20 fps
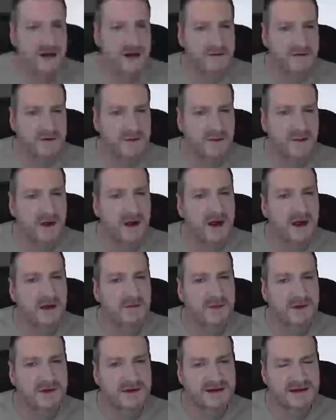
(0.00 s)
You don't have to
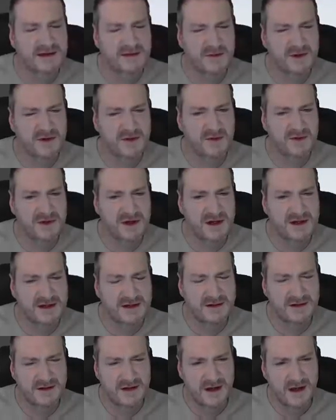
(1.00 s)
buy it, but the subscription
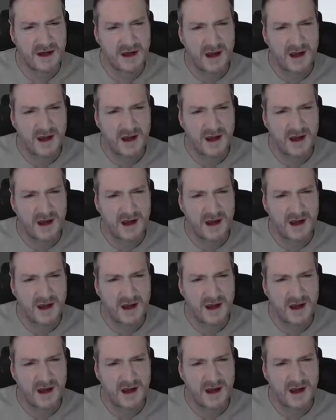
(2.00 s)
is,